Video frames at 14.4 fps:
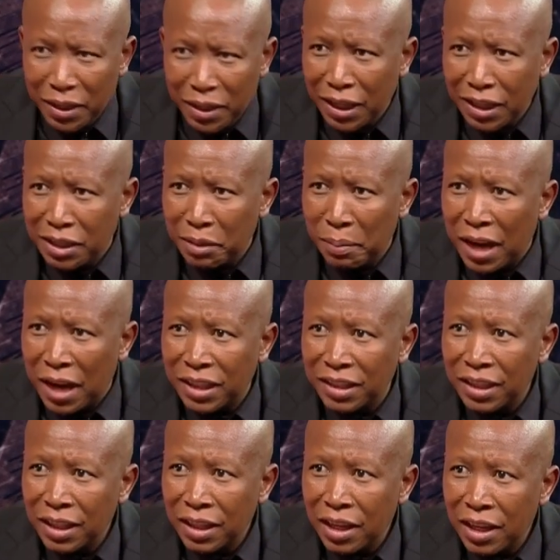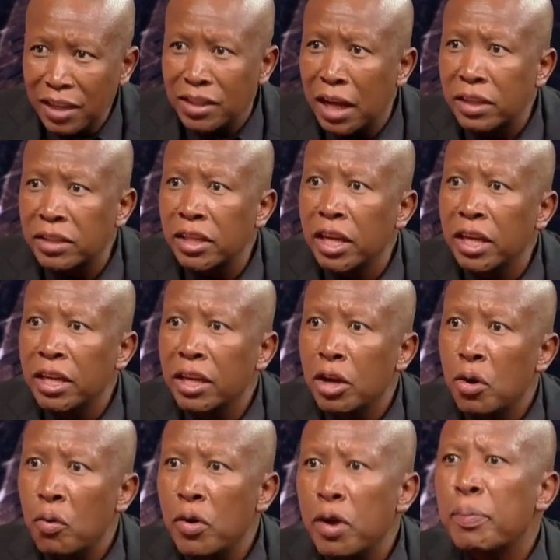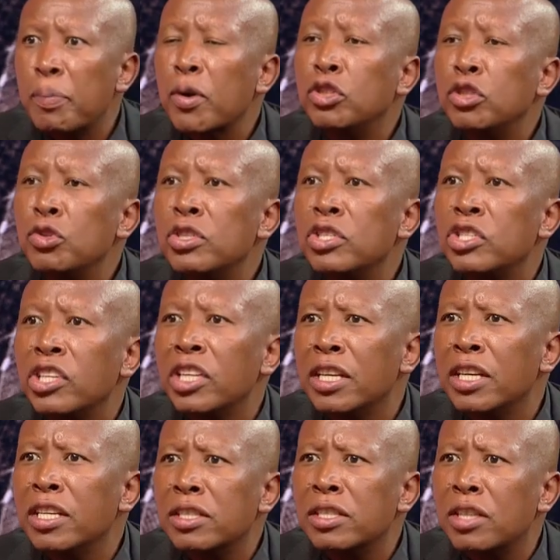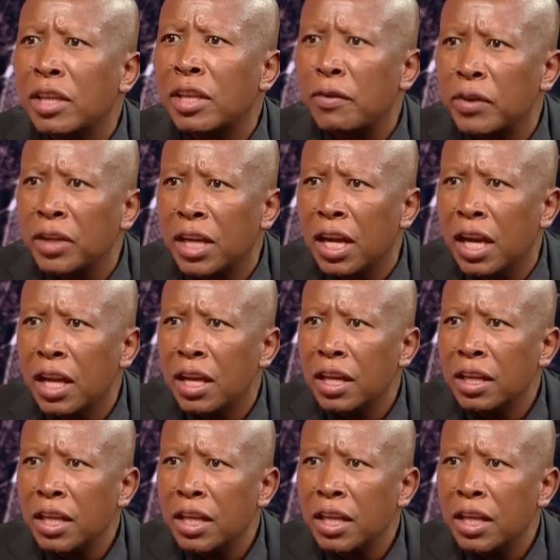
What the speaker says: meet the demand. It's like saying we produce chicken in South Africa,